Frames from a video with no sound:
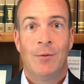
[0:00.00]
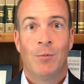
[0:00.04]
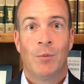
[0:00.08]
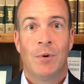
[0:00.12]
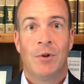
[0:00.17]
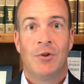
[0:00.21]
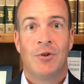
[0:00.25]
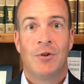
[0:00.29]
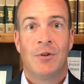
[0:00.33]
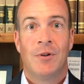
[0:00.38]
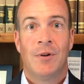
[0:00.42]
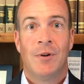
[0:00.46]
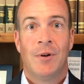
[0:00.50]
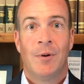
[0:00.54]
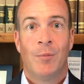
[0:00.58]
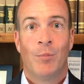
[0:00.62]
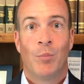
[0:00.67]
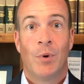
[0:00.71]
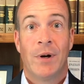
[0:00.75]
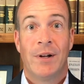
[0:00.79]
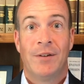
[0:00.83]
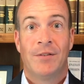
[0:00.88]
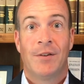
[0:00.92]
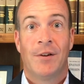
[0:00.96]
which
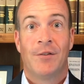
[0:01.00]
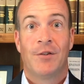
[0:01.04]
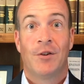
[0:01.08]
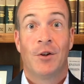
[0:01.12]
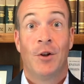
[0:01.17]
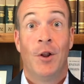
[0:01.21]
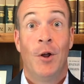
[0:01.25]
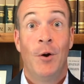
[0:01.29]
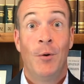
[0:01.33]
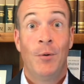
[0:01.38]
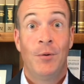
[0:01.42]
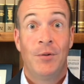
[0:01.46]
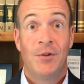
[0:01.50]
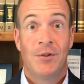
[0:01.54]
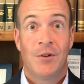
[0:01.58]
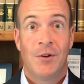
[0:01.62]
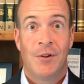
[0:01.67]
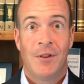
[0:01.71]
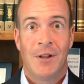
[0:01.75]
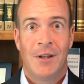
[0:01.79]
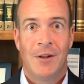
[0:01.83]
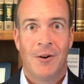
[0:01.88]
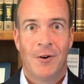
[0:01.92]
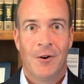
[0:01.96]
brings us close to
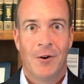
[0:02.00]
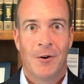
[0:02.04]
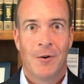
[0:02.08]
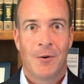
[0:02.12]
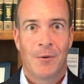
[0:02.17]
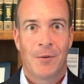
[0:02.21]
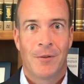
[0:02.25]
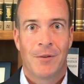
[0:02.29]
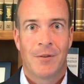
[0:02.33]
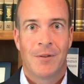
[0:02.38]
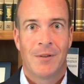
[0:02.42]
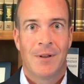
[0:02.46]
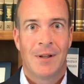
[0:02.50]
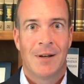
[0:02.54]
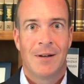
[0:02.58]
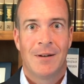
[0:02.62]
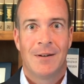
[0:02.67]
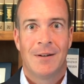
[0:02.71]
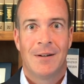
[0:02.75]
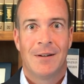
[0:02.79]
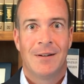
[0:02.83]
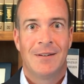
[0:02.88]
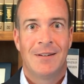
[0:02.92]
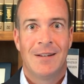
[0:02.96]
the earth and
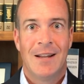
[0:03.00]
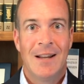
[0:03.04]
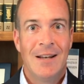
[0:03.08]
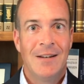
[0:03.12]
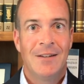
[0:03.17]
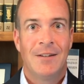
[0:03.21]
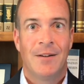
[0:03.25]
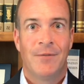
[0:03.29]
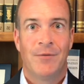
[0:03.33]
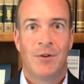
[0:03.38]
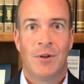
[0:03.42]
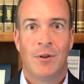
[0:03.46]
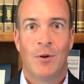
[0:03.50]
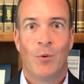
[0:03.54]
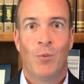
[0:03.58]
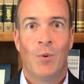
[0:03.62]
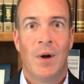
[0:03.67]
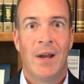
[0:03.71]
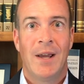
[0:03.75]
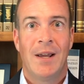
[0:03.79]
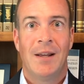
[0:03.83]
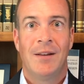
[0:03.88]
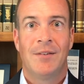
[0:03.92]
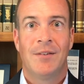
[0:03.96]
attentive to the
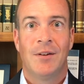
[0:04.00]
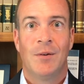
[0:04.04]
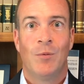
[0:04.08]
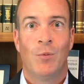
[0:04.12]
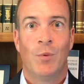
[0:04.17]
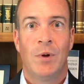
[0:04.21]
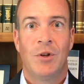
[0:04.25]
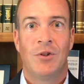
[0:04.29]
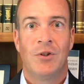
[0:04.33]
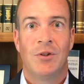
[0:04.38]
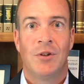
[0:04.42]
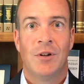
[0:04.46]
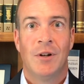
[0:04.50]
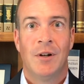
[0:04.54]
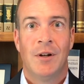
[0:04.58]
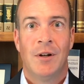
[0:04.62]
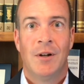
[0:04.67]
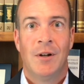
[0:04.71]
ways in which